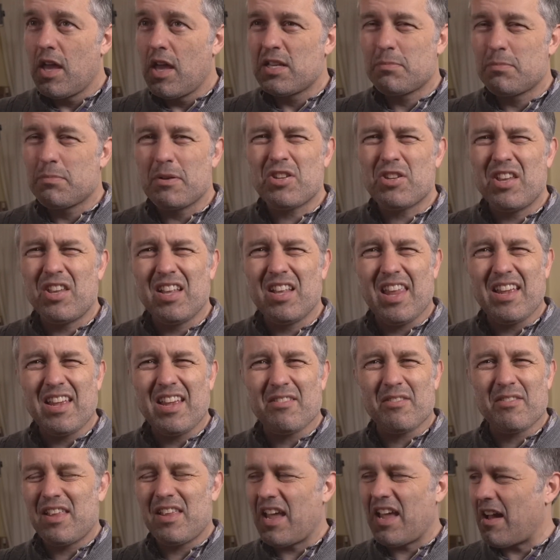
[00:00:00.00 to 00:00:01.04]
Especially
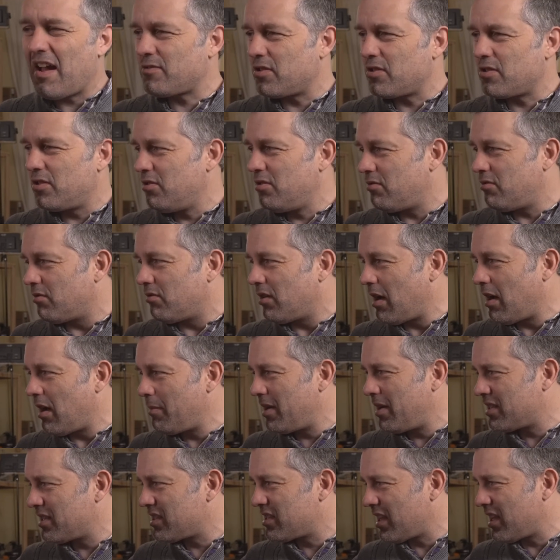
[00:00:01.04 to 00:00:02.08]
later in the afternoon. I
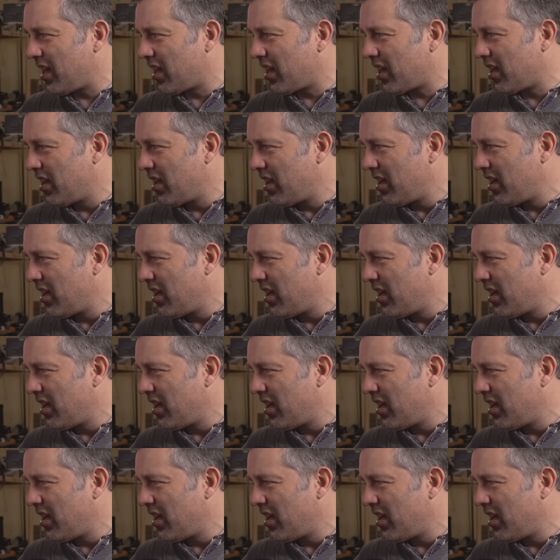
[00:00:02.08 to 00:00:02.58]
mean, it's like